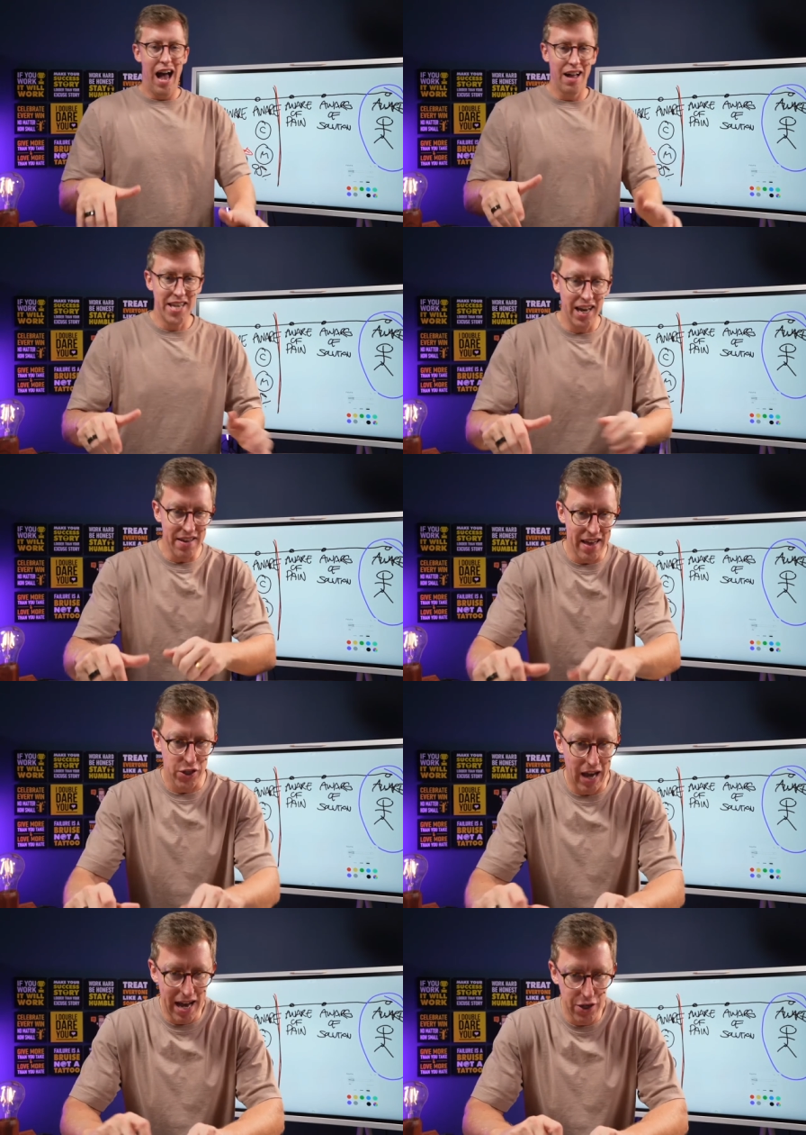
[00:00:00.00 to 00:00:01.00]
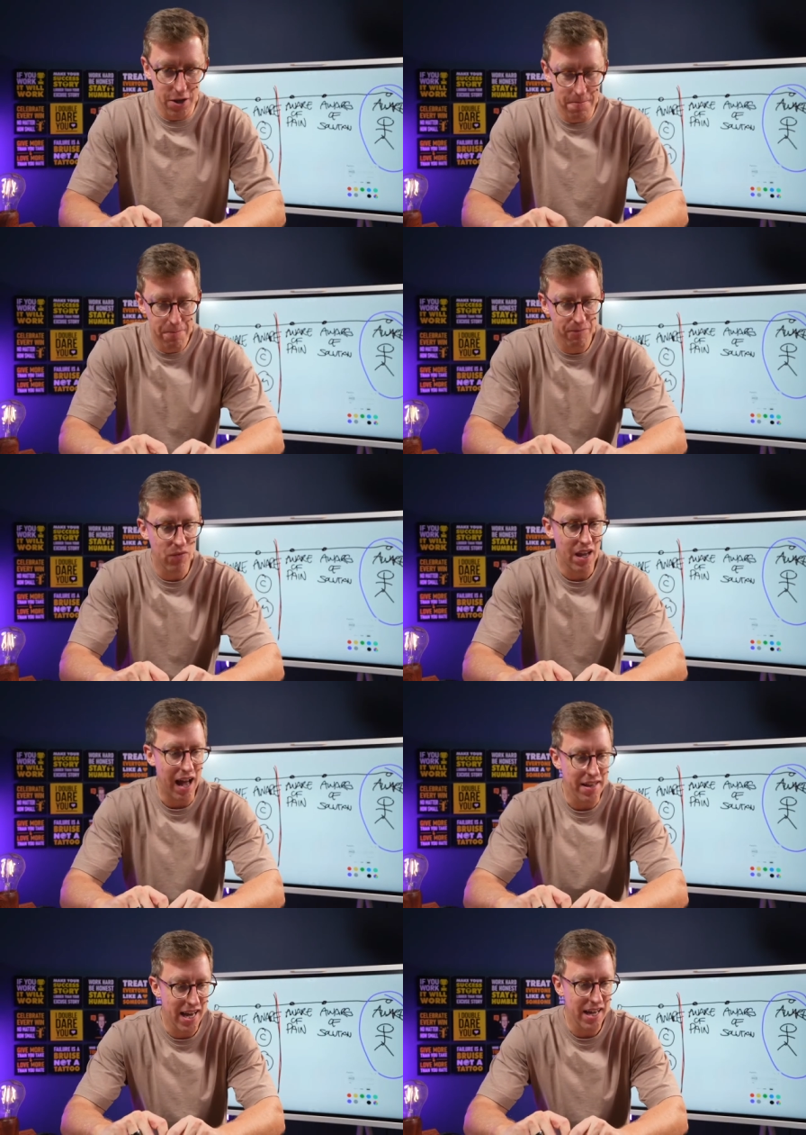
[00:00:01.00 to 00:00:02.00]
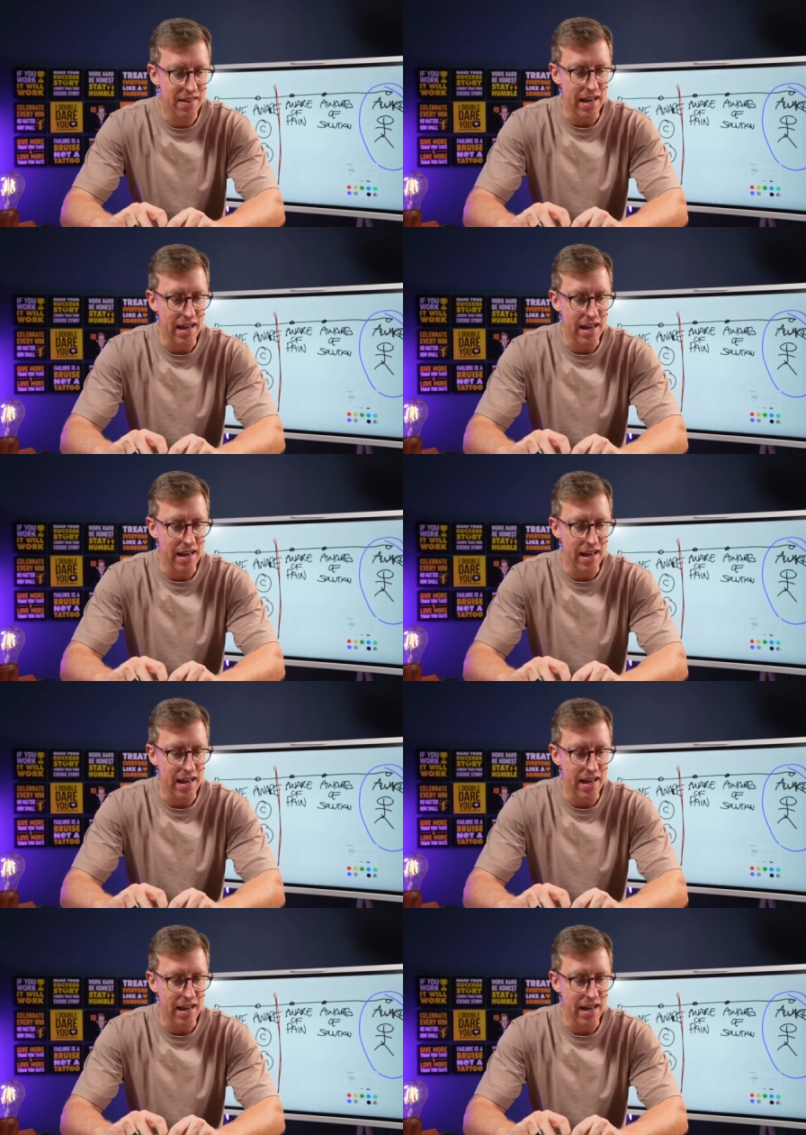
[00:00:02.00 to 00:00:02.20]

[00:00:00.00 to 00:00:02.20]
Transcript: I'll tell you this, guys. I'll tell you